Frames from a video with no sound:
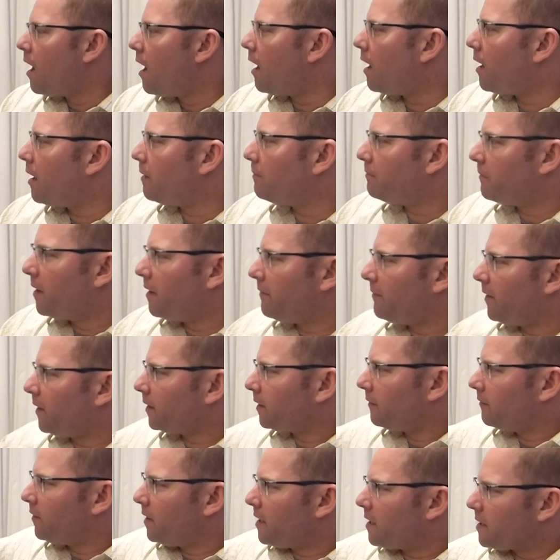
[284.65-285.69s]
Um,
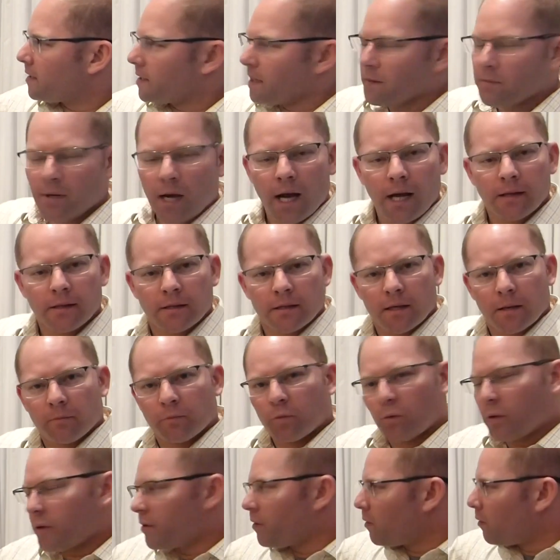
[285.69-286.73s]
effectively the same concept
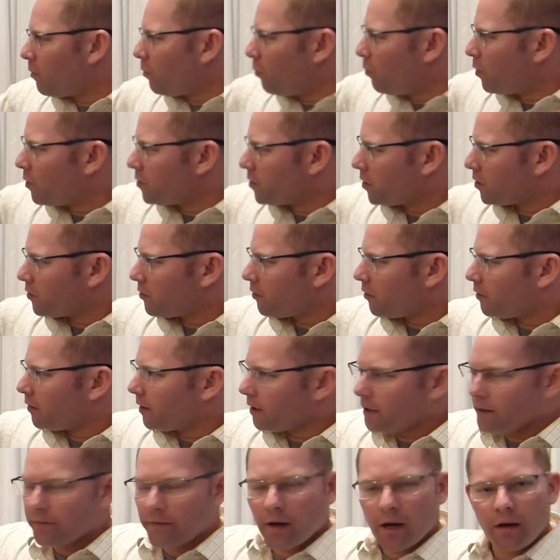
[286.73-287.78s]
where we're just
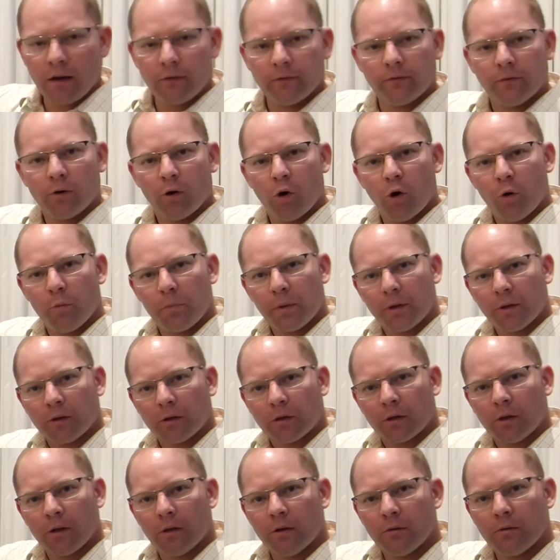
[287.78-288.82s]
turning the valve open
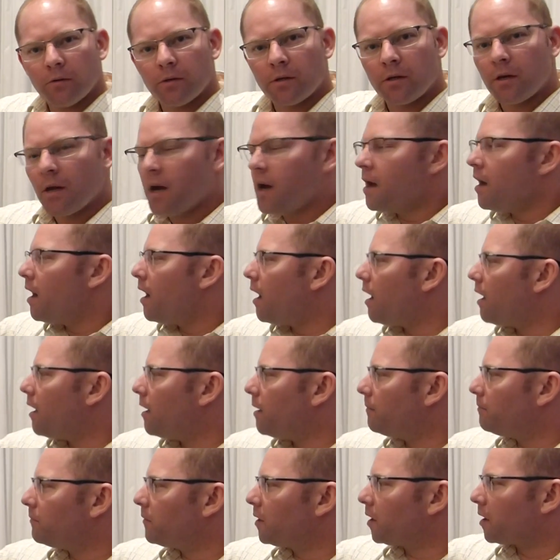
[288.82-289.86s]
or closed.
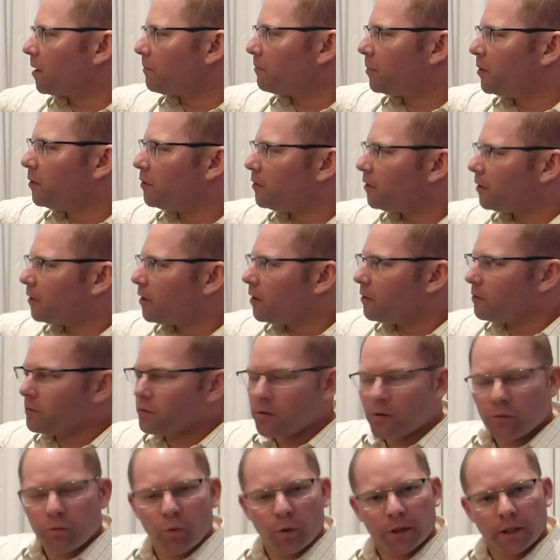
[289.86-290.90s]
Um, the computer
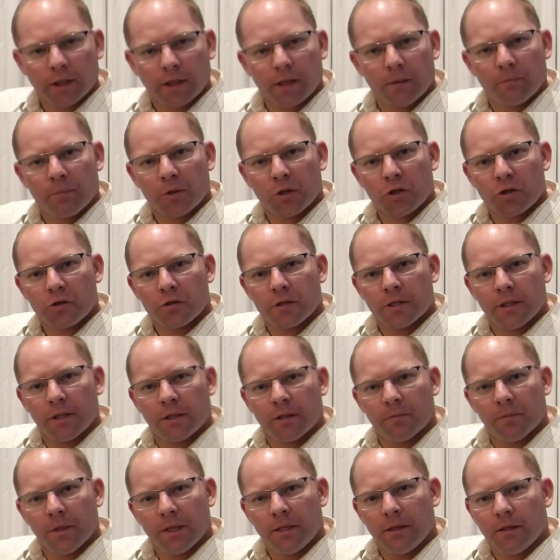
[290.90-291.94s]
knows what the temperatures
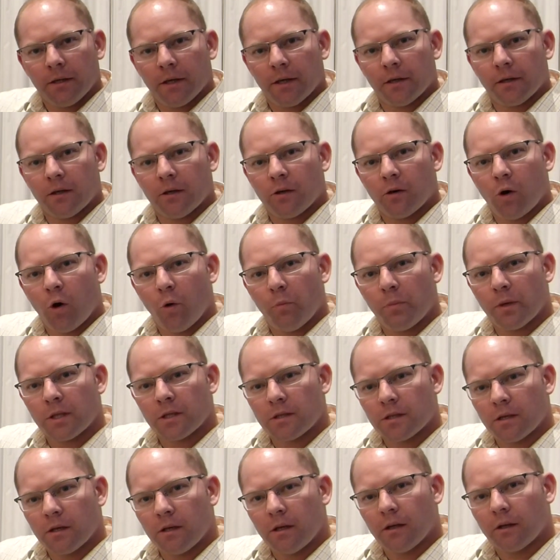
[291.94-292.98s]
need to be and it
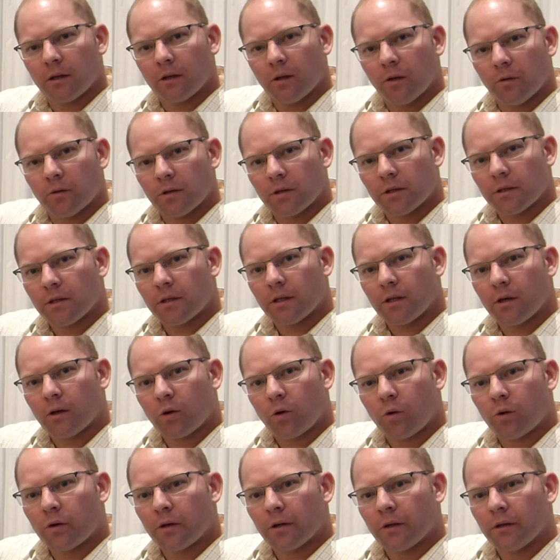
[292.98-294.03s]
opens it and closes it
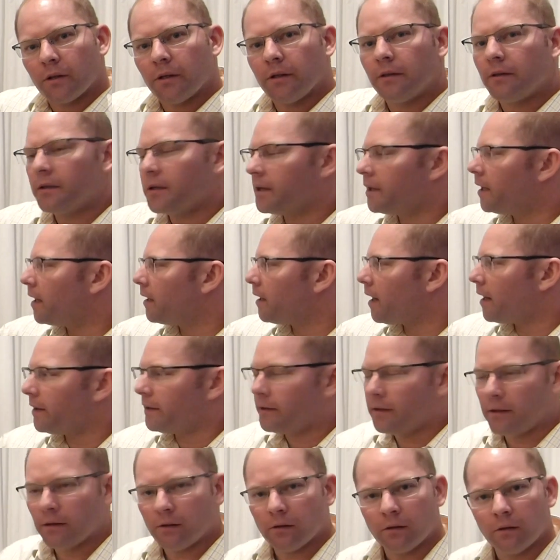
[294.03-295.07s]
accordingly to get
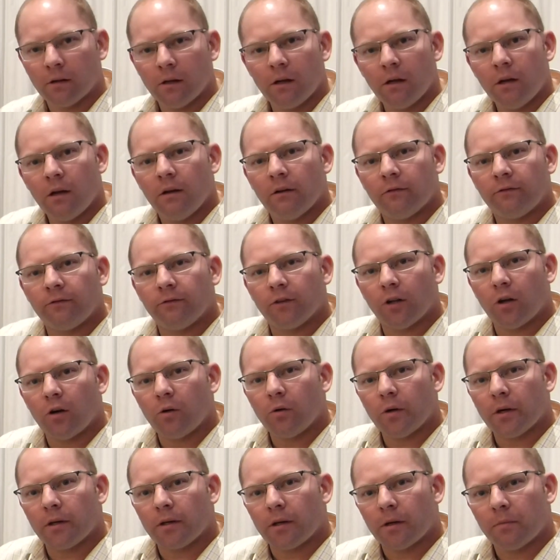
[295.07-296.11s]
ideal
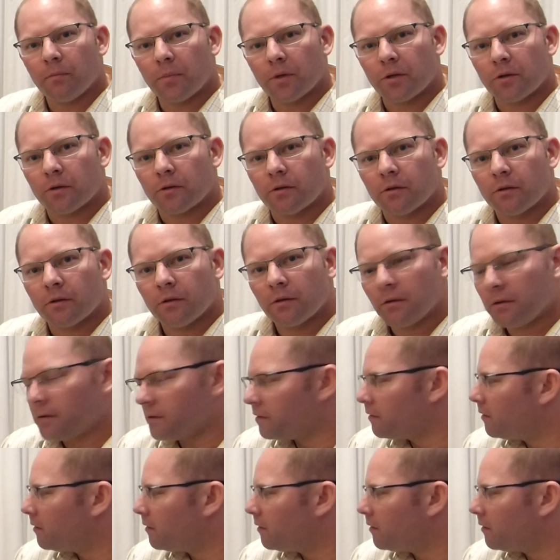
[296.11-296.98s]
flow and temperatures.